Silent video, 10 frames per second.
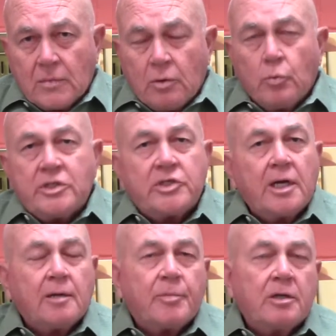We
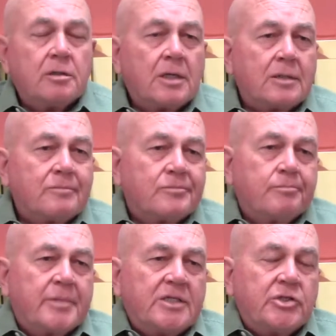set up
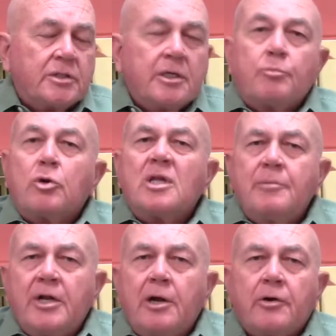basically a
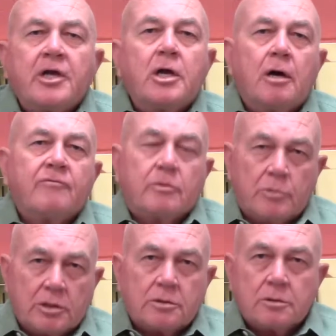preliminary
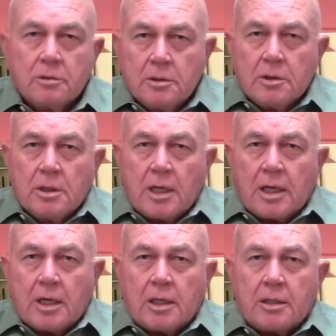government
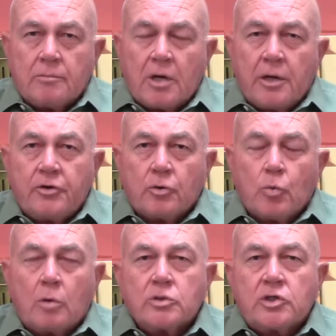under
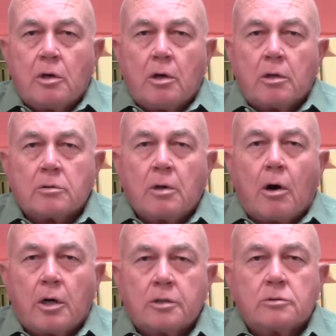what was called
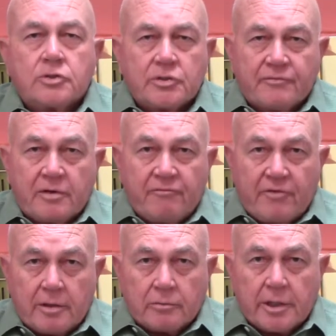Articles of
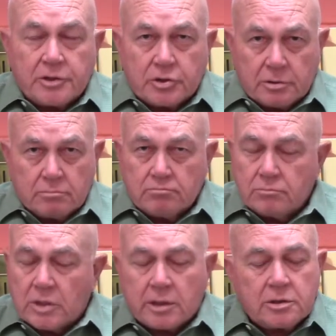Confederation,
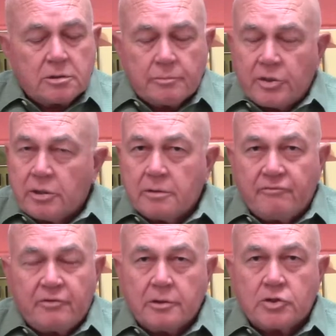not to be
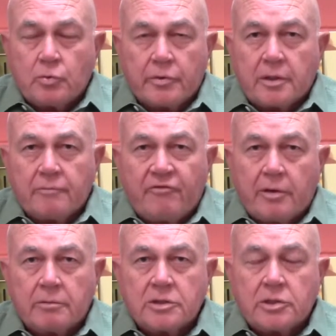confused with the
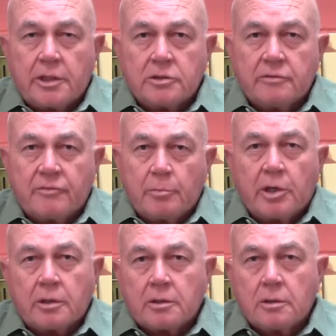Confederate States of
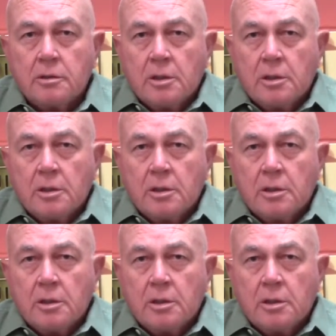America.